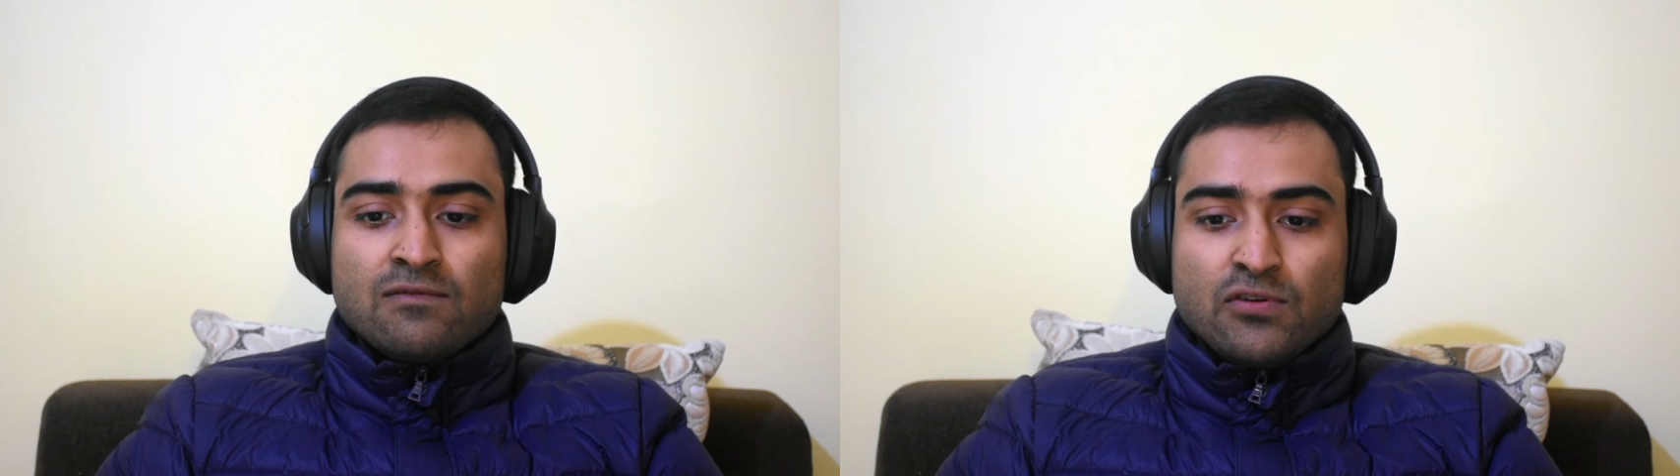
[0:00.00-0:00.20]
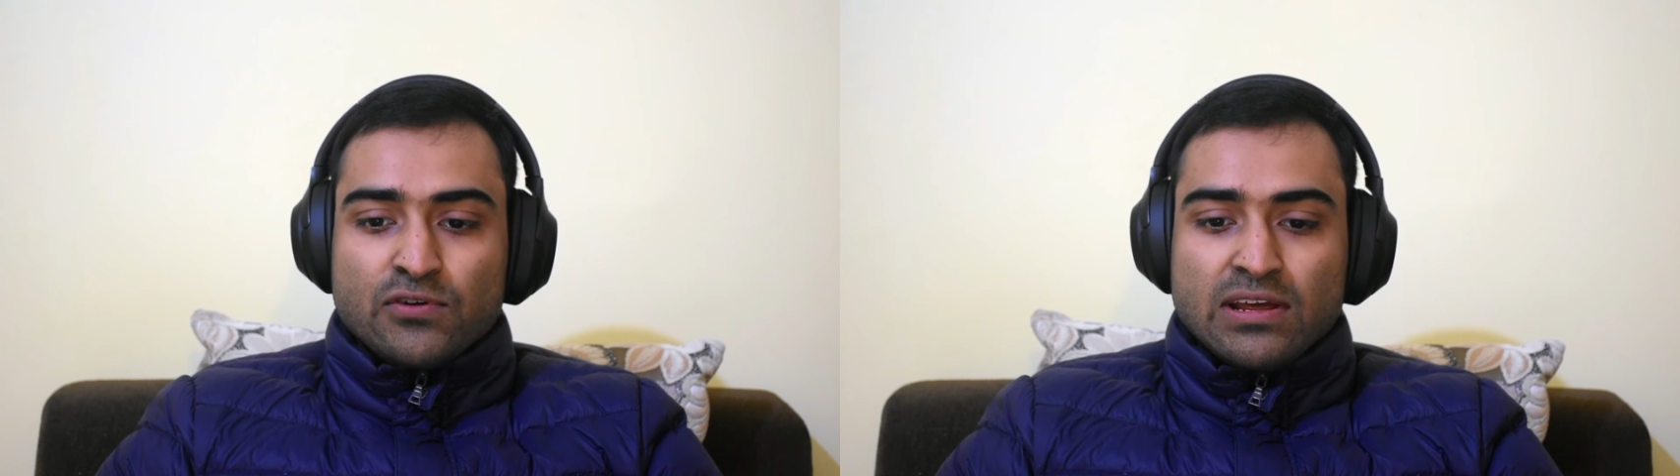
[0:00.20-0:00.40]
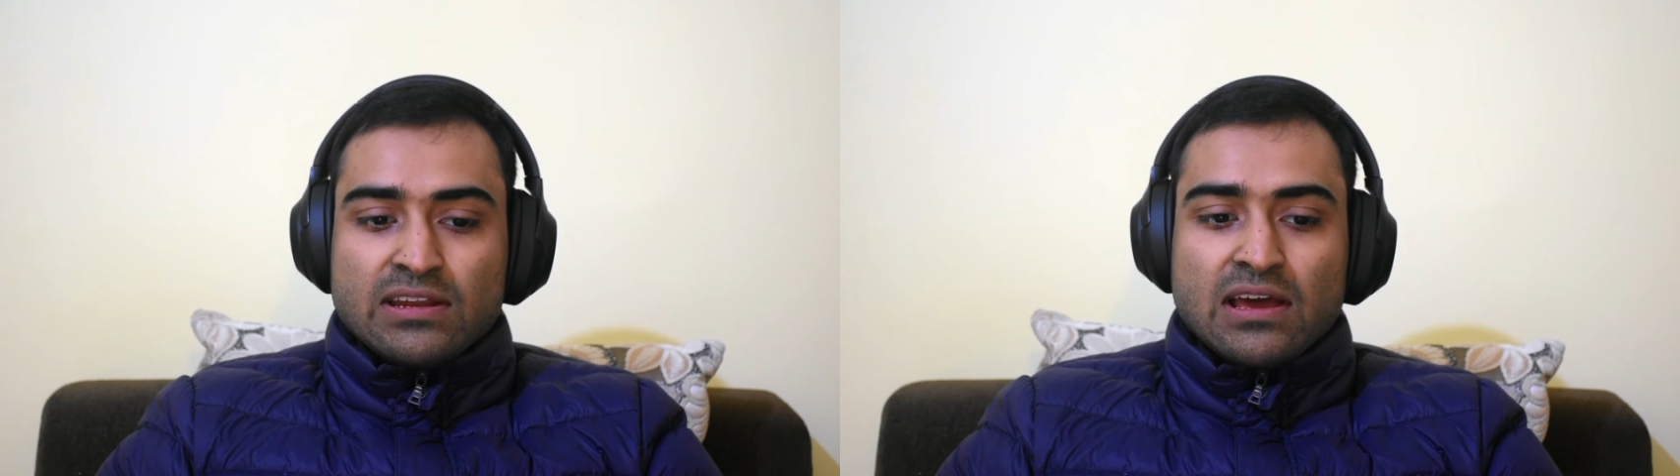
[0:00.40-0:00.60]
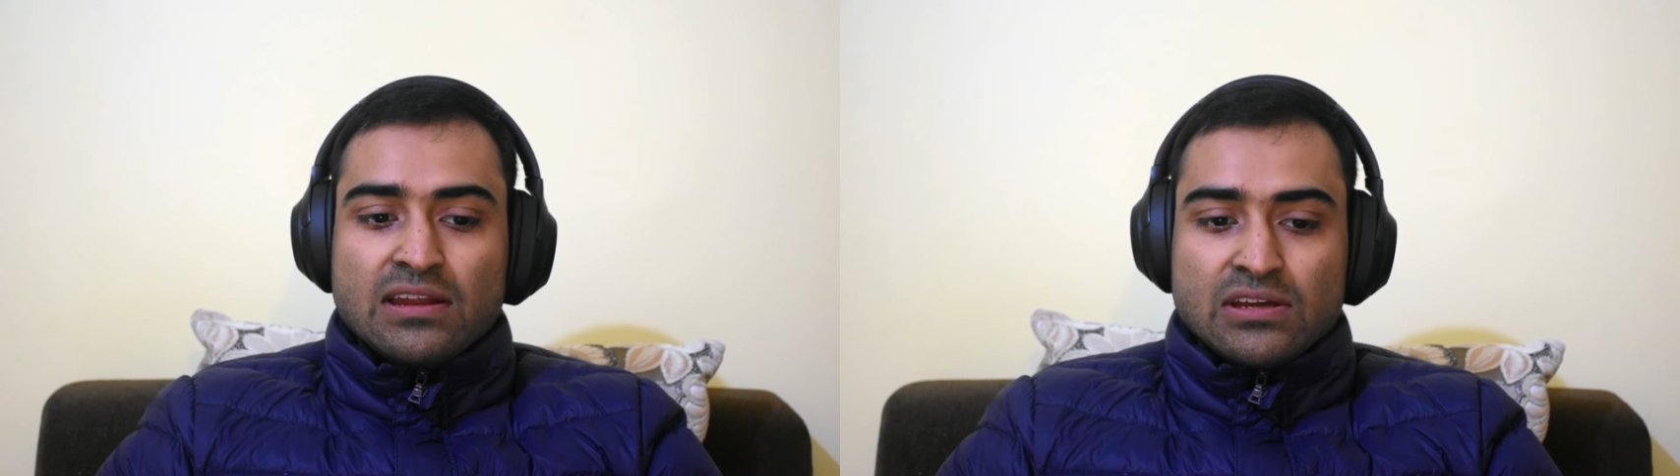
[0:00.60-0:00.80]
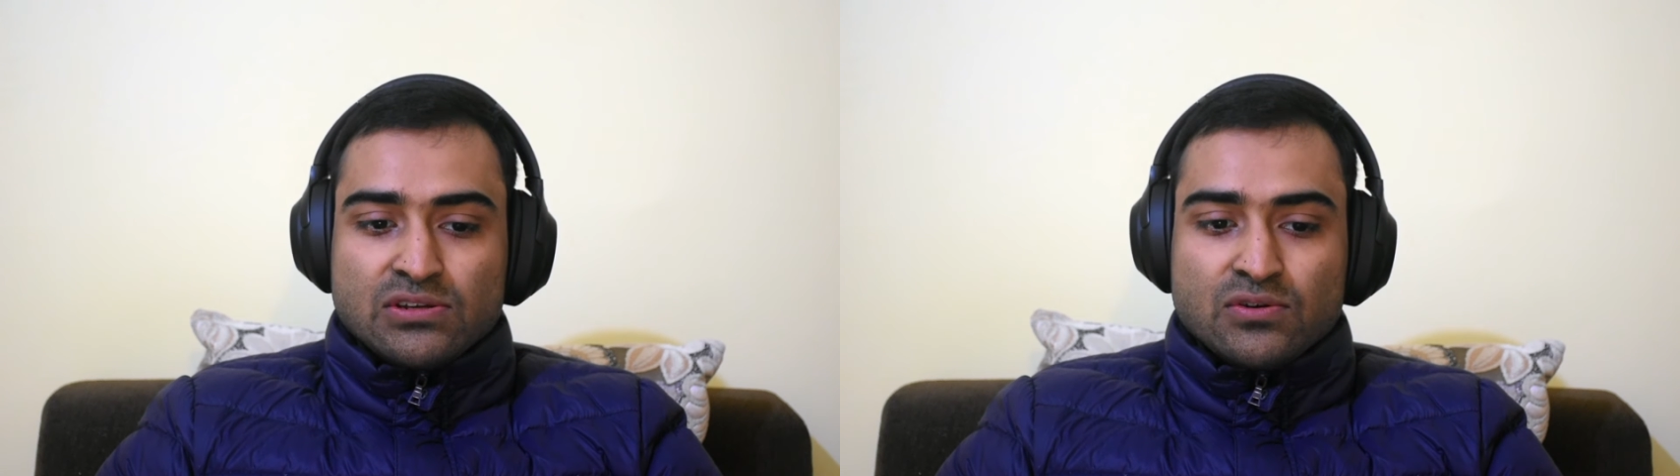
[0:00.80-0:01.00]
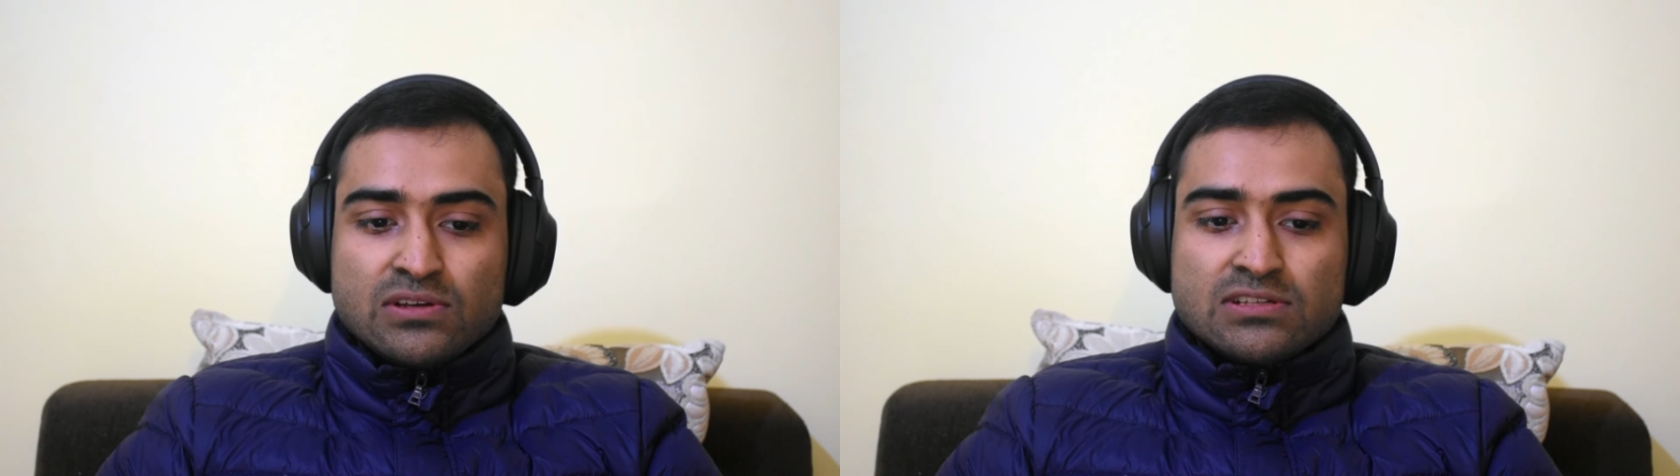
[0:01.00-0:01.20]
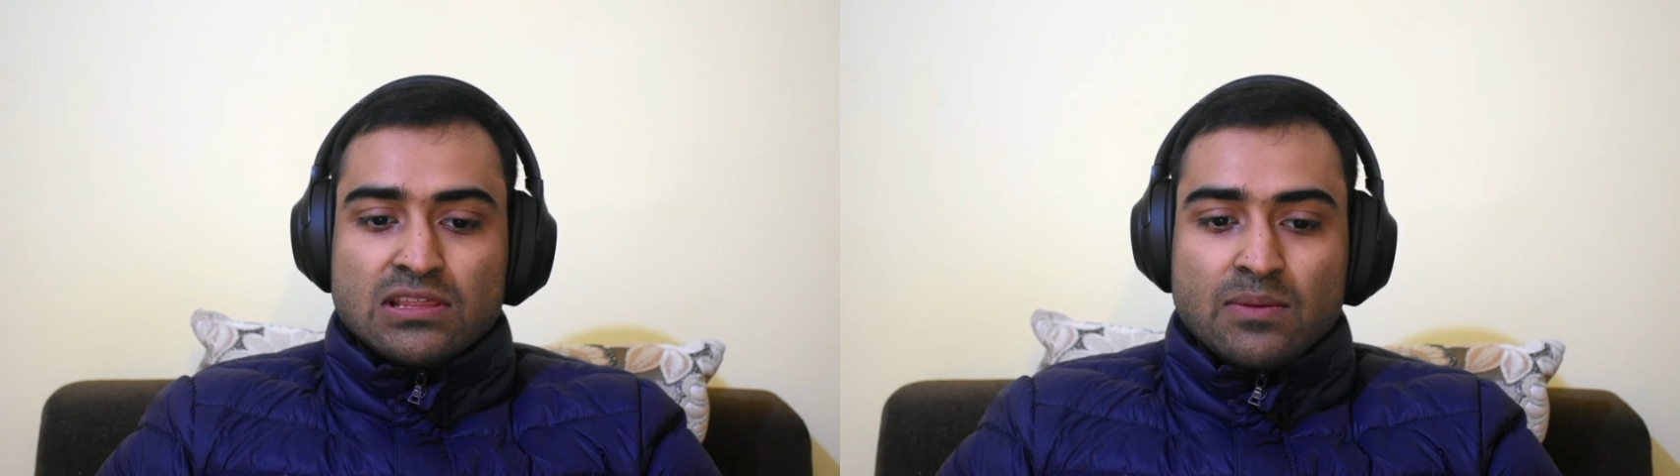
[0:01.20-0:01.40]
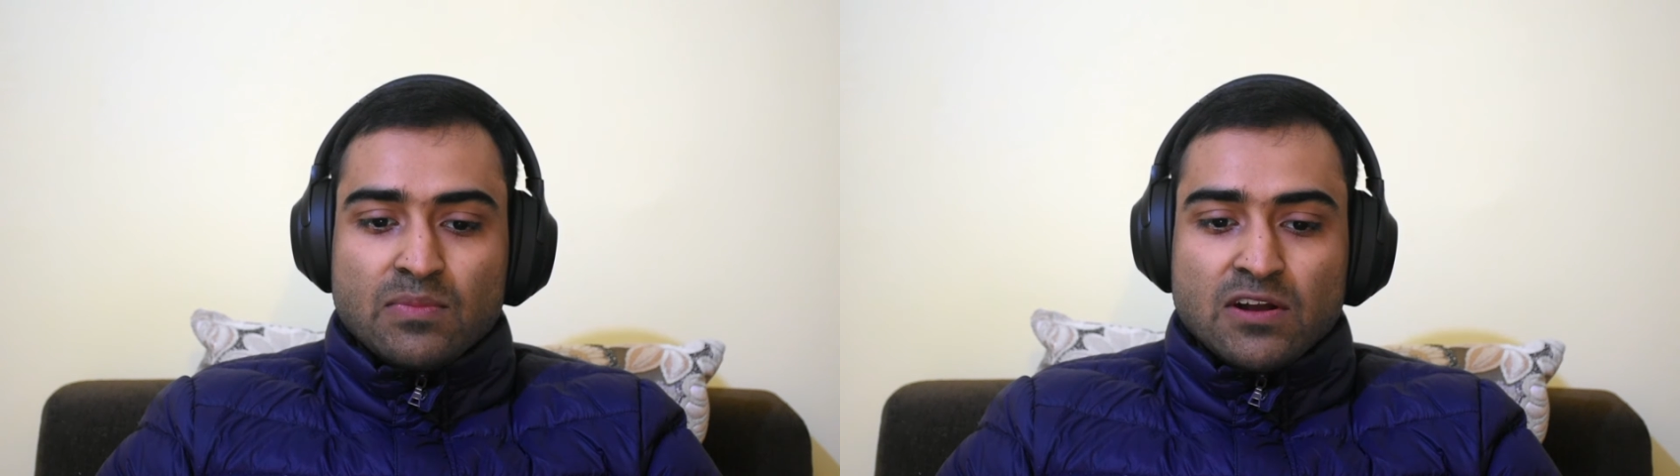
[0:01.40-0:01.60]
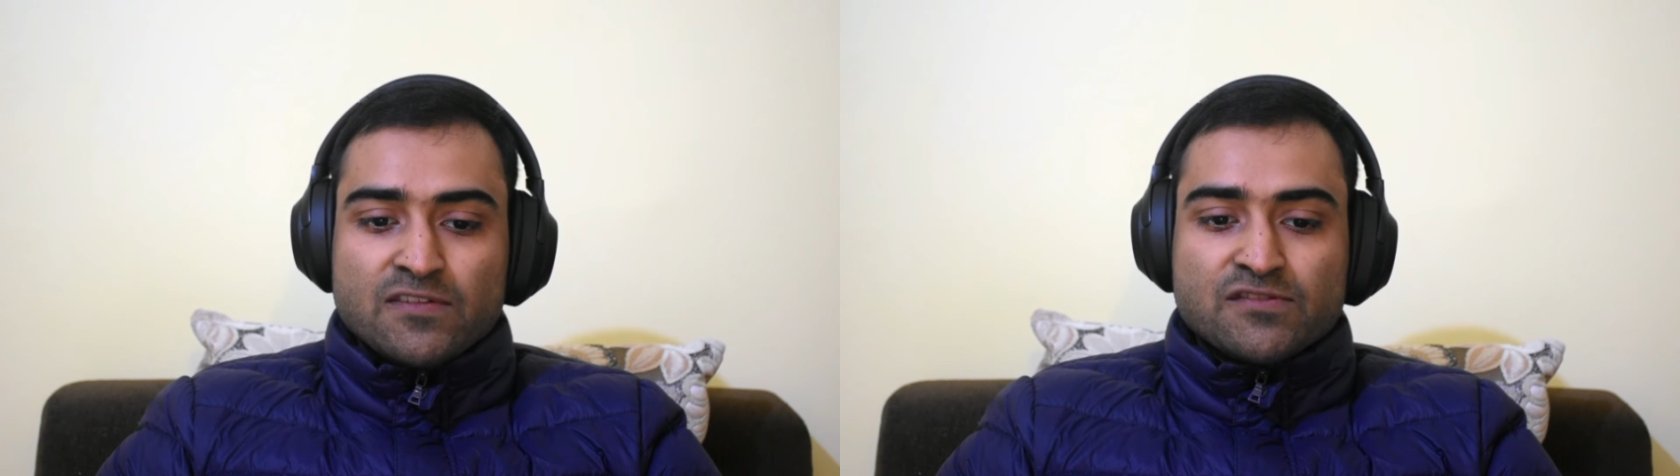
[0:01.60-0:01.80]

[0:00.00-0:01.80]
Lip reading: Floor area ratio is the number